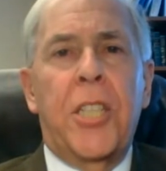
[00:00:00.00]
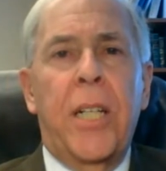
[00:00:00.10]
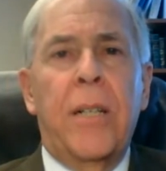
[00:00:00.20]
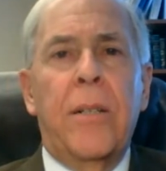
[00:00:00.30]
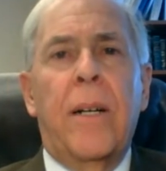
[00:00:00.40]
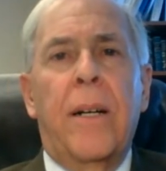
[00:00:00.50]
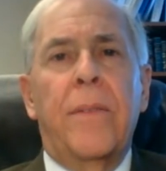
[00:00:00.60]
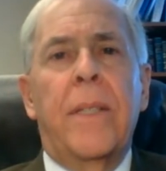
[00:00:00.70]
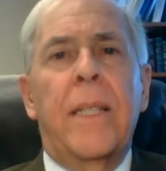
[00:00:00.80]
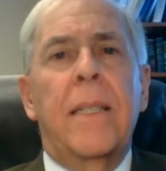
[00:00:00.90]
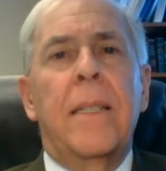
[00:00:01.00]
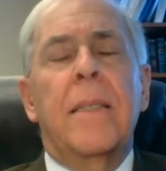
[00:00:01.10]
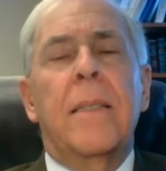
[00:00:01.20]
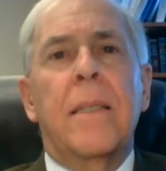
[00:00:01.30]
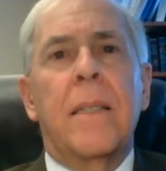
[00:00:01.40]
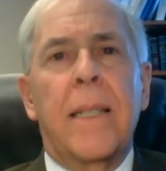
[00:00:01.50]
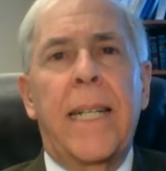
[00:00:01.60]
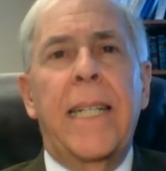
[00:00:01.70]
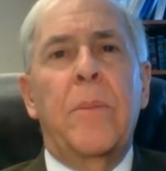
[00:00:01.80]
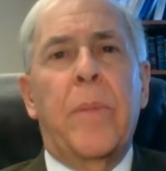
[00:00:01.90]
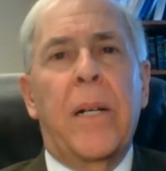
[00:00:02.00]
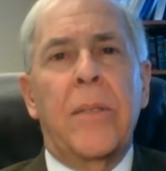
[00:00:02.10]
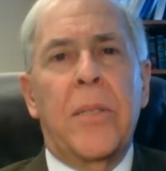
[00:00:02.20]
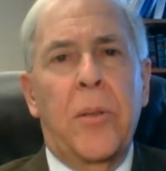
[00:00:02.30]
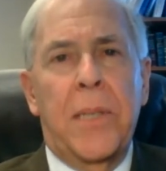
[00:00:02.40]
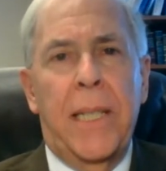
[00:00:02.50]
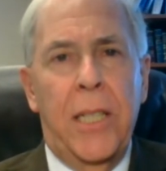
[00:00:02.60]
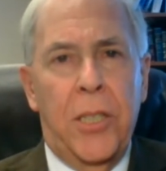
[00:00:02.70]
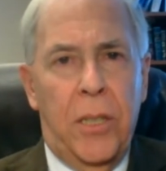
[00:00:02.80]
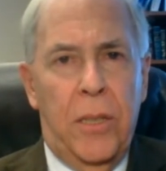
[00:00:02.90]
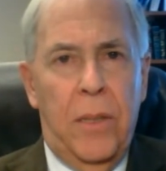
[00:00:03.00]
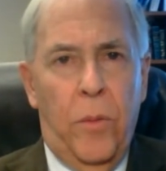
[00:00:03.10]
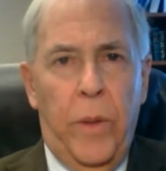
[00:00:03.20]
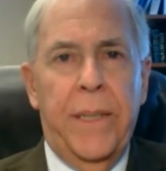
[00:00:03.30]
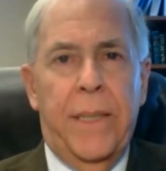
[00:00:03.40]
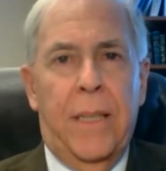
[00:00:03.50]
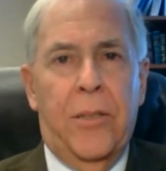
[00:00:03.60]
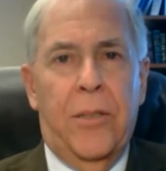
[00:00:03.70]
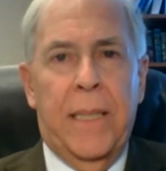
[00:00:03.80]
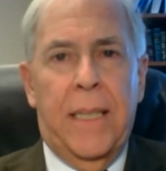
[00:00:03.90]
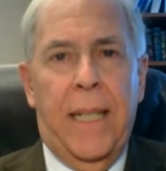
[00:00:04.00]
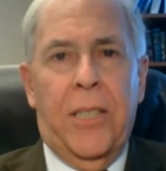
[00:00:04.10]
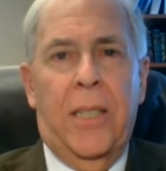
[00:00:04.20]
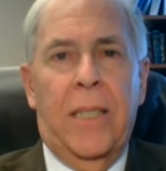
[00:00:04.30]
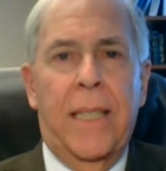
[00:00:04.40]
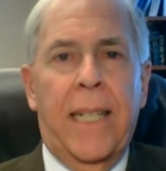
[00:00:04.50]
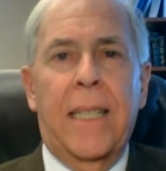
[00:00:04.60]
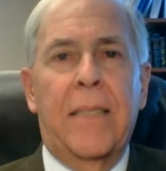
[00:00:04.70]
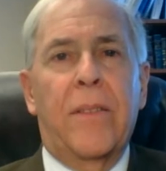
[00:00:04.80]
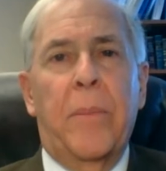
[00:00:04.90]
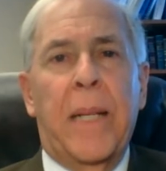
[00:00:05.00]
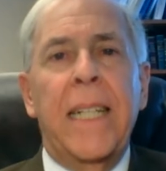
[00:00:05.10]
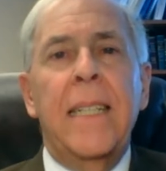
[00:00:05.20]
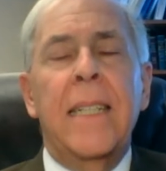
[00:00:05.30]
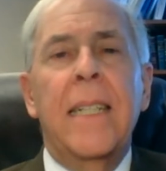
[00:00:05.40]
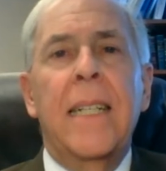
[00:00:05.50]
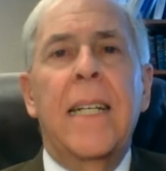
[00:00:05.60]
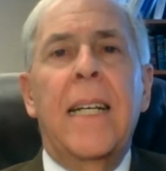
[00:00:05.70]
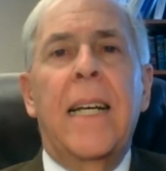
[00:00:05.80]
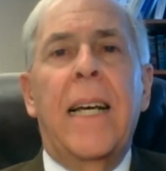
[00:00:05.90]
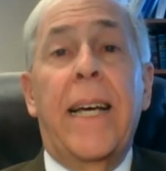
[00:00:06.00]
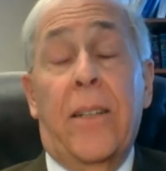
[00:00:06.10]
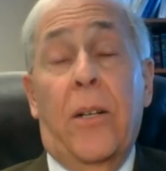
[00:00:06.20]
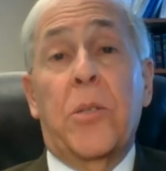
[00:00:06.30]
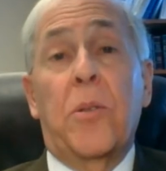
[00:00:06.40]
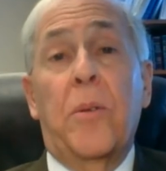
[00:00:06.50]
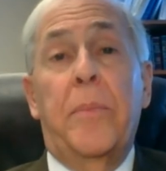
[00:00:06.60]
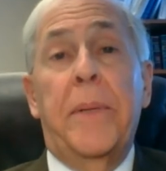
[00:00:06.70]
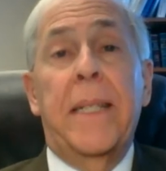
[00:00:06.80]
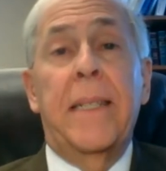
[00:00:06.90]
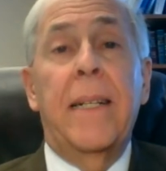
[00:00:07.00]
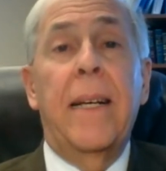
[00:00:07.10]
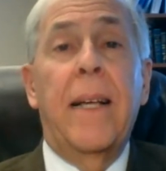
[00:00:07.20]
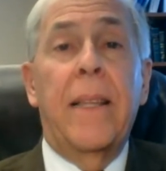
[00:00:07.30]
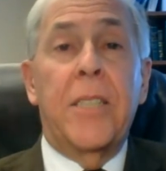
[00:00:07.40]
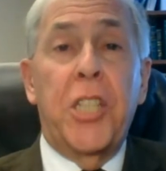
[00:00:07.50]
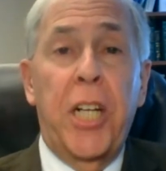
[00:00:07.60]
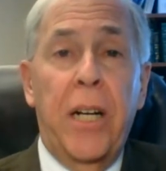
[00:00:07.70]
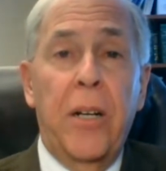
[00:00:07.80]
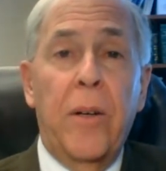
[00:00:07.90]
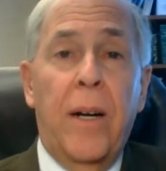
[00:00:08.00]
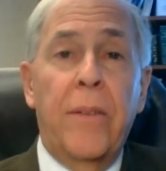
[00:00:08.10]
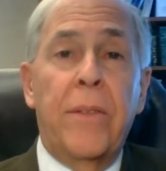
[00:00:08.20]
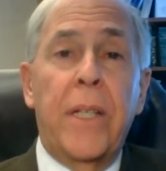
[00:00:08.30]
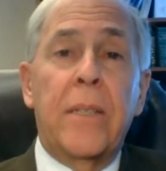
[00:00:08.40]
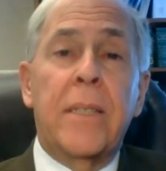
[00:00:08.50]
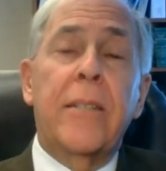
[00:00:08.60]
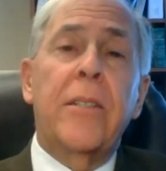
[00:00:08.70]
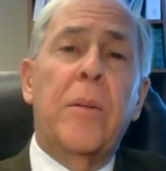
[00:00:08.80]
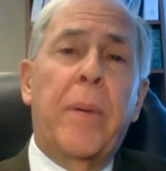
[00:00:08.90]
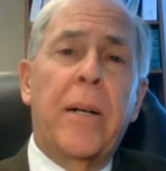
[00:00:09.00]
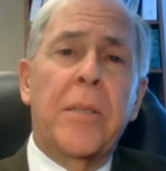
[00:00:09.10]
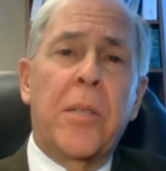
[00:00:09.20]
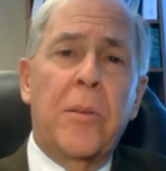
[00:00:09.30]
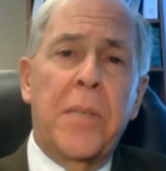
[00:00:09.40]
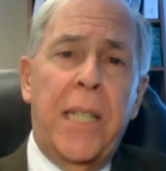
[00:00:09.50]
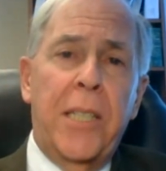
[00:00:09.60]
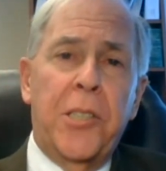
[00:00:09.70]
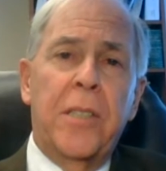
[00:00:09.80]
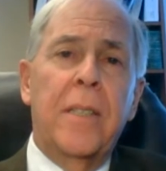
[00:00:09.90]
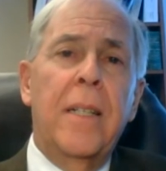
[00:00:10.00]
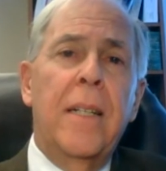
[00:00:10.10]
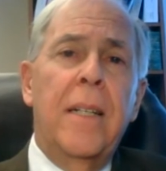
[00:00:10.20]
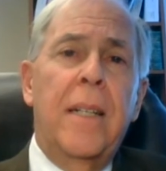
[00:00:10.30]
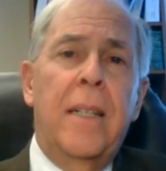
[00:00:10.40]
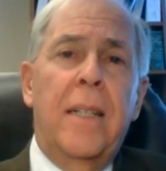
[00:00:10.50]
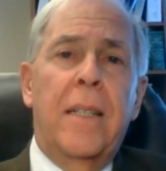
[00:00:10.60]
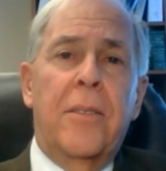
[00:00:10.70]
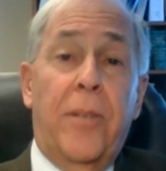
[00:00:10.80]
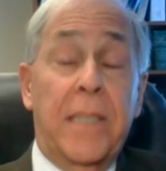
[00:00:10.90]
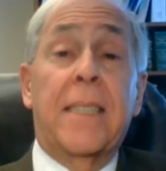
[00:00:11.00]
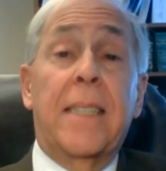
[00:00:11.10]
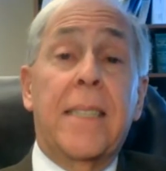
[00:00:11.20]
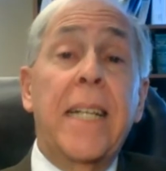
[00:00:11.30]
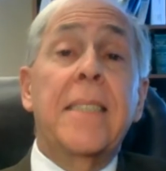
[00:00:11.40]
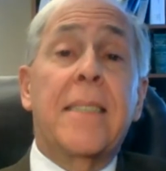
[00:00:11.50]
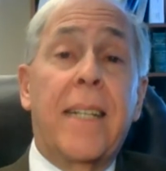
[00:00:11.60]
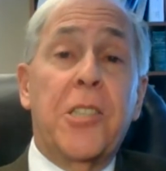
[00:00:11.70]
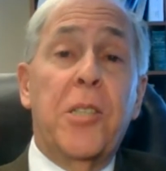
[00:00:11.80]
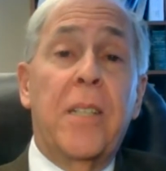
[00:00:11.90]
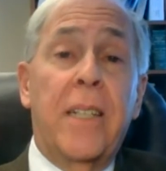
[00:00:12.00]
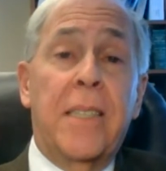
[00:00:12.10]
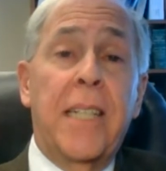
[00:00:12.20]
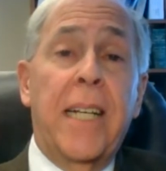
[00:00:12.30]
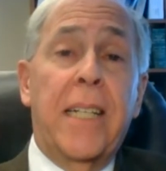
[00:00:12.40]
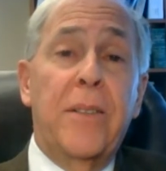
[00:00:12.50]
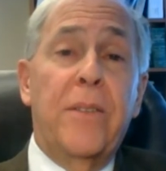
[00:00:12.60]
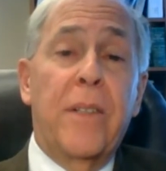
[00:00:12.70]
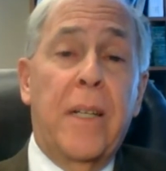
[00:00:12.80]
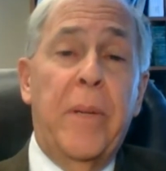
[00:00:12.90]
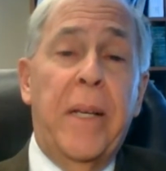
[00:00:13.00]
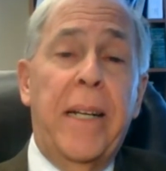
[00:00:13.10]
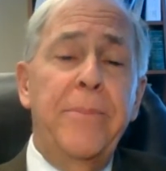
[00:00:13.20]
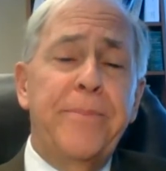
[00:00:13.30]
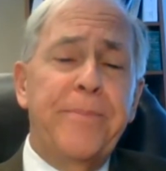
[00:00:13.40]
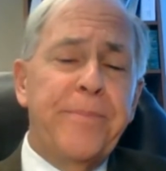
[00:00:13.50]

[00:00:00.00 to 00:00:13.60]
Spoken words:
chair of the Canadian Bar Association Wills and Trusts Section Executive Committee, and also been chair of the Ontario Bar Association Trusts and Estates Section Executive Committee.